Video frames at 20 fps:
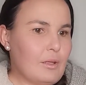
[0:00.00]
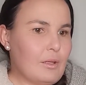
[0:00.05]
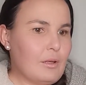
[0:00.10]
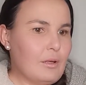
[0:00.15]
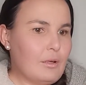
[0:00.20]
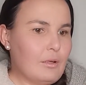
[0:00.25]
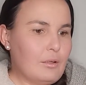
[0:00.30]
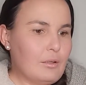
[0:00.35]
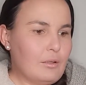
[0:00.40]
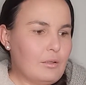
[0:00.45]

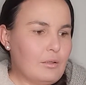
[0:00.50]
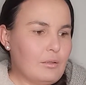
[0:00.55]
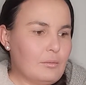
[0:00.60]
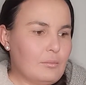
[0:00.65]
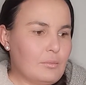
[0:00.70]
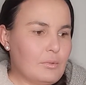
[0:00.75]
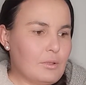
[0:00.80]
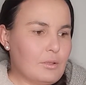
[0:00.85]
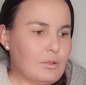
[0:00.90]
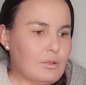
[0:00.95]
Oh
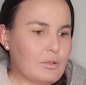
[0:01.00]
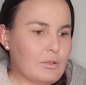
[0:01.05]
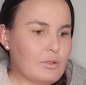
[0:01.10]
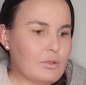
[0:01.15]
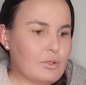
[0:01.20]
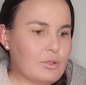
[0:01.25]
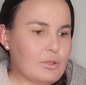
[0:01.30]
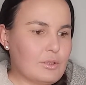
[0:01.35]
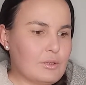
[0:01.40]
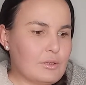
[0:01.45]
my
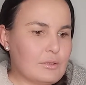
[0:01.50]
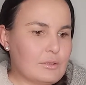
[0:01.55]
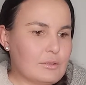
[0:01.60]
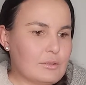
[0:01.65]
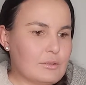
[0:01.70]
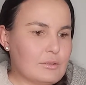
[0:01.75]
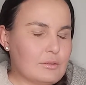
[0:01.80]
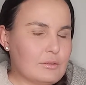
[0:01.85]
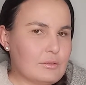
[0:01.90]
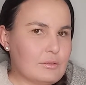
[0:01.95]
goodness,
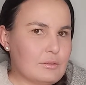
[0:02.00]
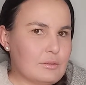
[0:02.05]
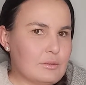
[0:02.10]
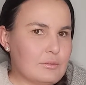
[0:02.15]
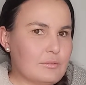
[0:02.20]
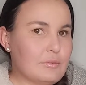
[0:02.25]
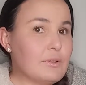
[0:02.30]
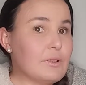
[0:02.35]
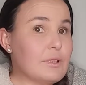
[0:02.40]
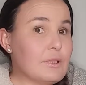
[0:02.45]
I
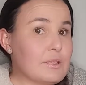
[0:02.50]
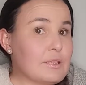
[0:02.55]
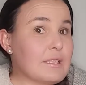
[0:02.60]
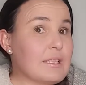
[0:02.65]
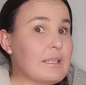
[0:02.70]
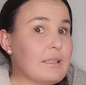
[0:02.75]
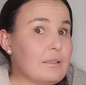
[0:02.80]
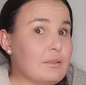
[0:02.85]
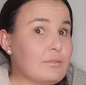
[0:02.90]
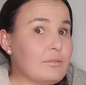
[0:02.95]
think it's
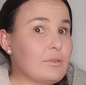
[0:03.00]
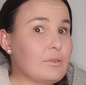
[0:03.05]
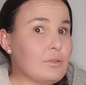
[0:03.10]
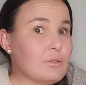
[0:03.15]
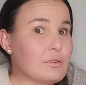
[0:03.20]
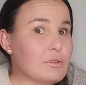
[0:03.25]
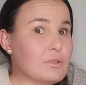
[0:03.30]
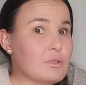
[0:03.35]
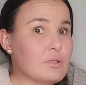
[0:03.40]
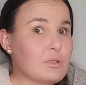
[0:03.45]
Candy
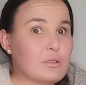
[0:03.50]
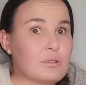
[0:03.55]
Floss.